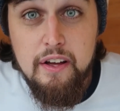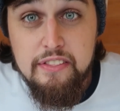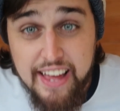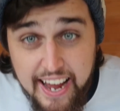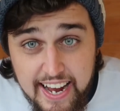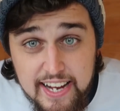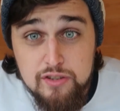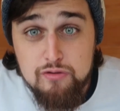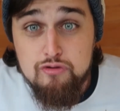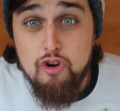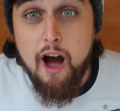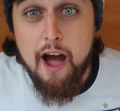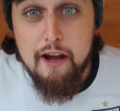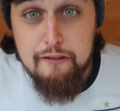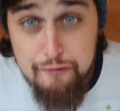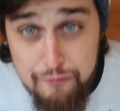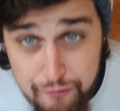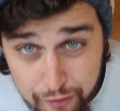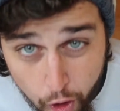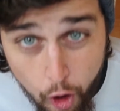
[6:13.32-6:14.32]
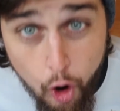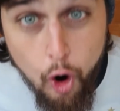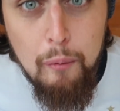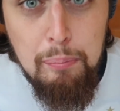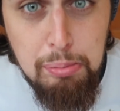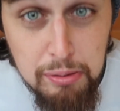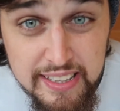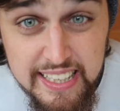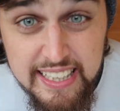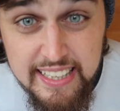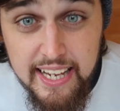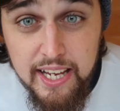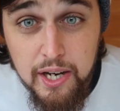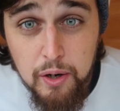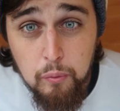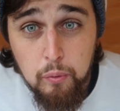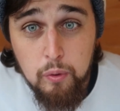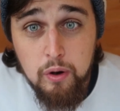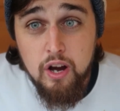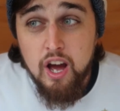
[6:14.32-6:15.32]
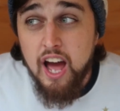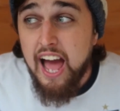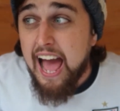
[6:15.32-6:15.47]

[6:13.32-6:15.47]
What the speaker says: That is right, 4-0.